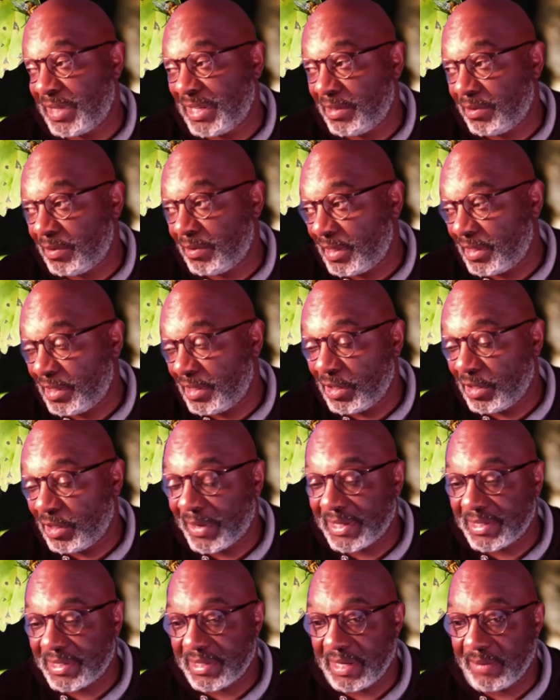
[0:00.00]
in the
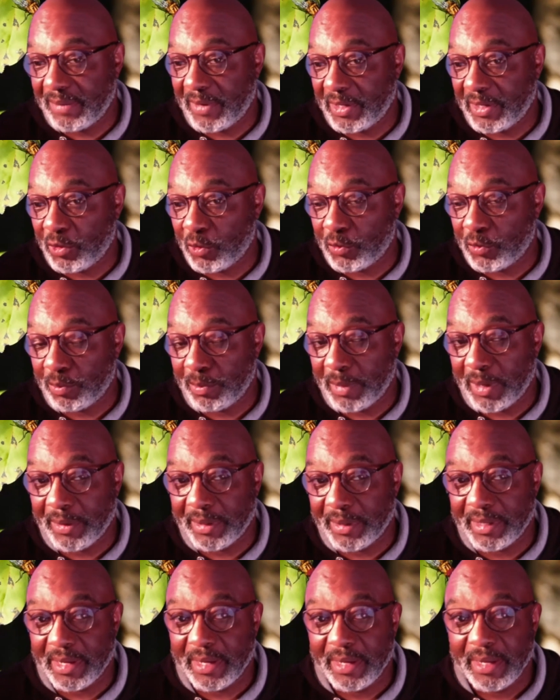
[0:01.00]
US anyway, North
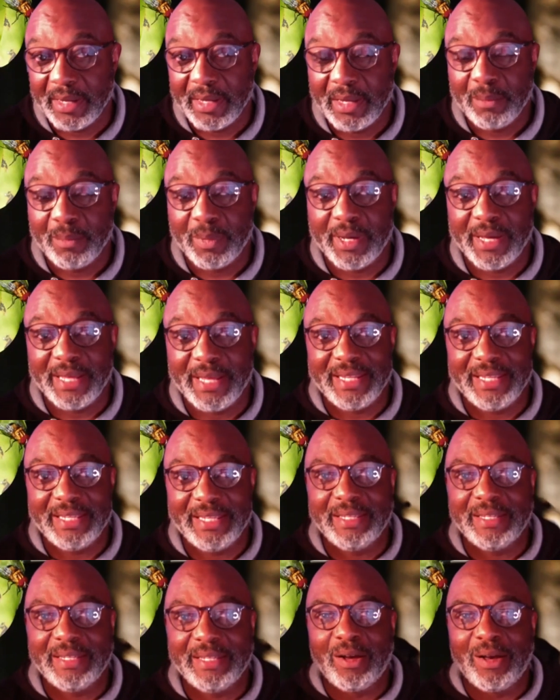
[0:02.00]
America, by
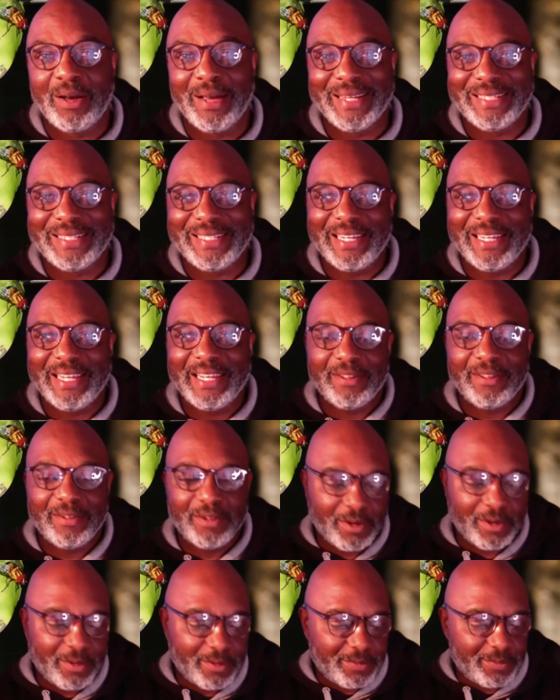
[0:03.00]
the idea
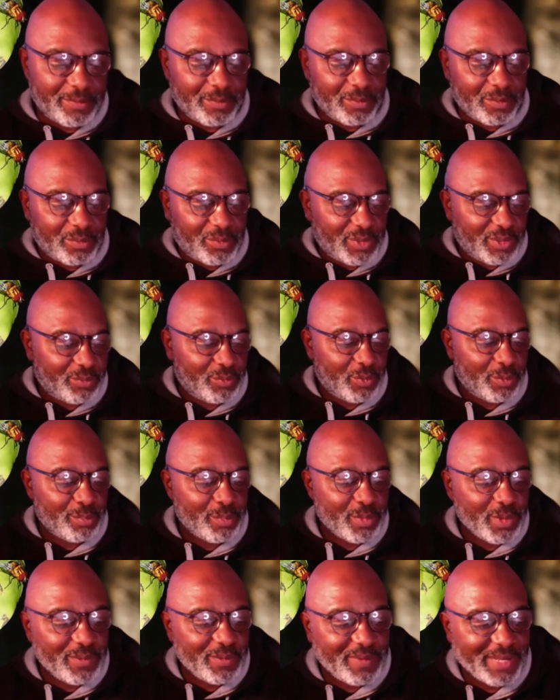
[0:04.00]
of
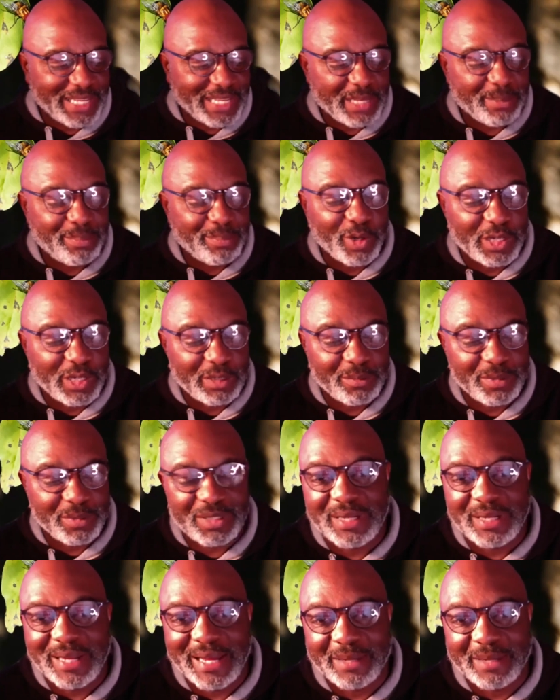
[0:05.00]
removing
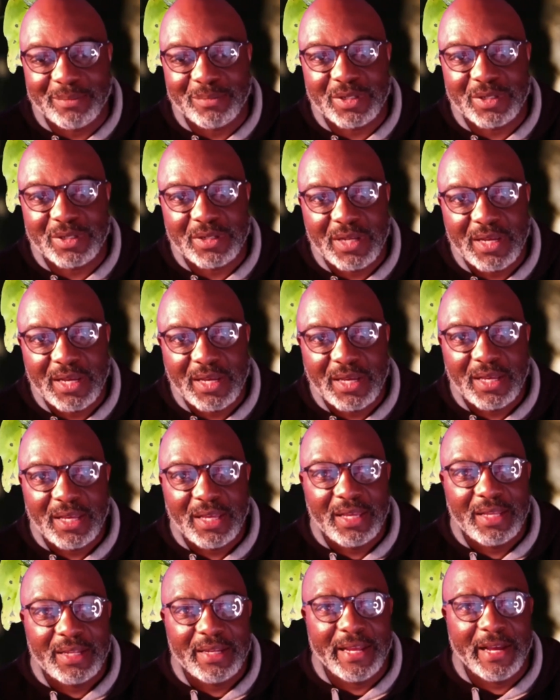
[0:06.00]
eponymous names.
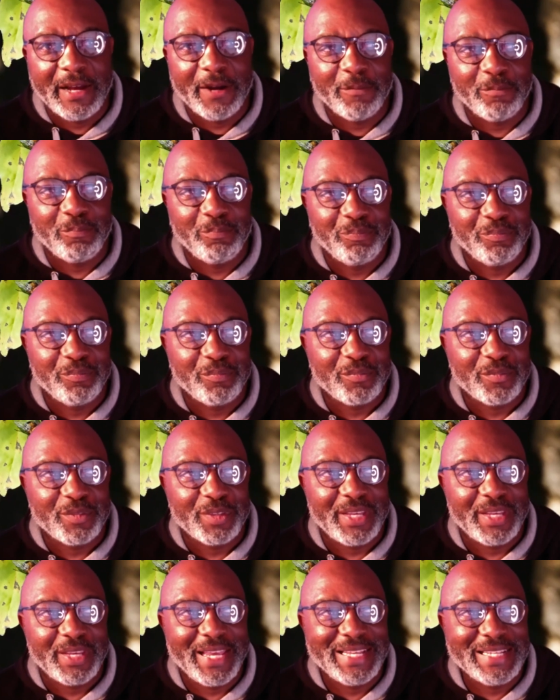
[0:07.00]
Now,
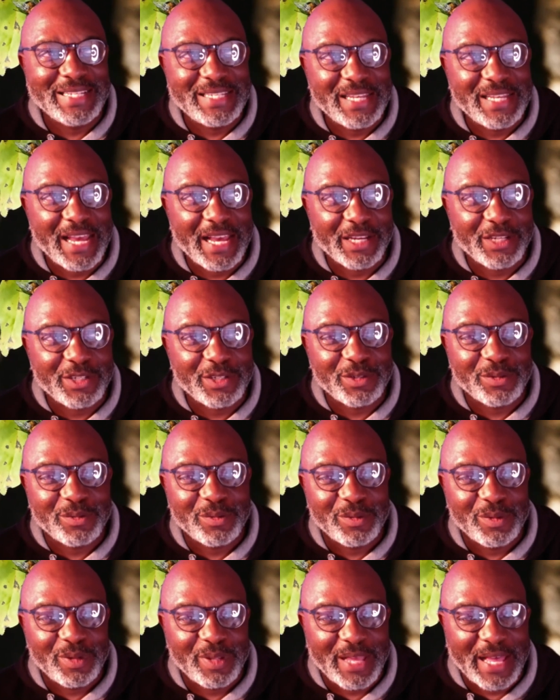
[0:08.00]
insects,
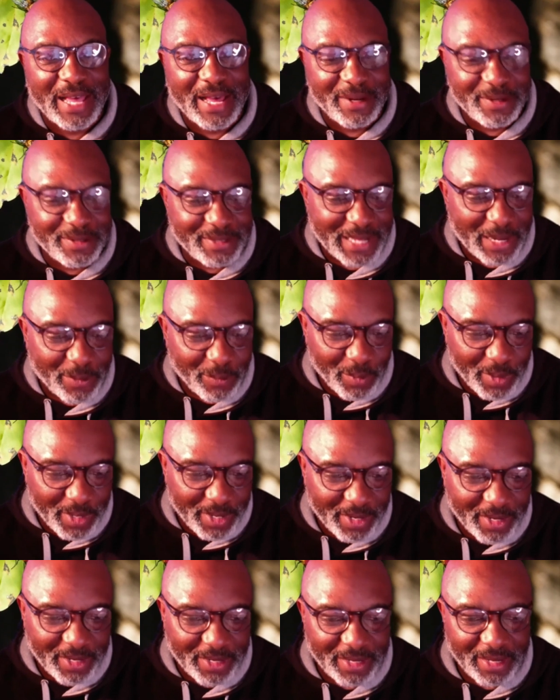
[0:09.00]
how does that
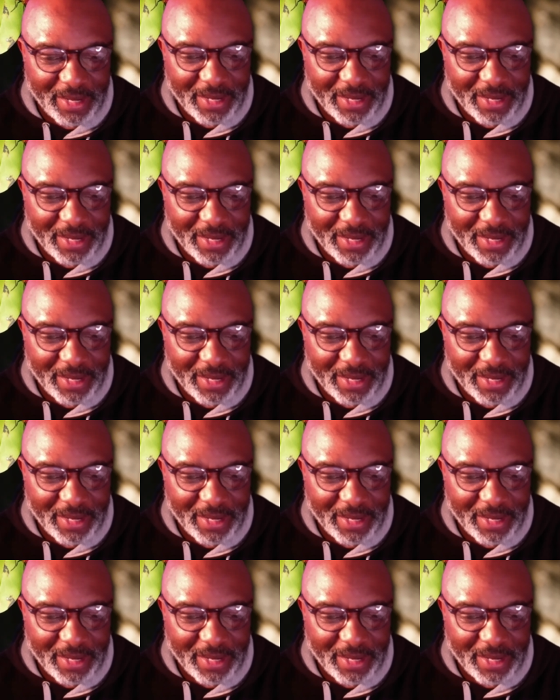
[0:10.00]
work?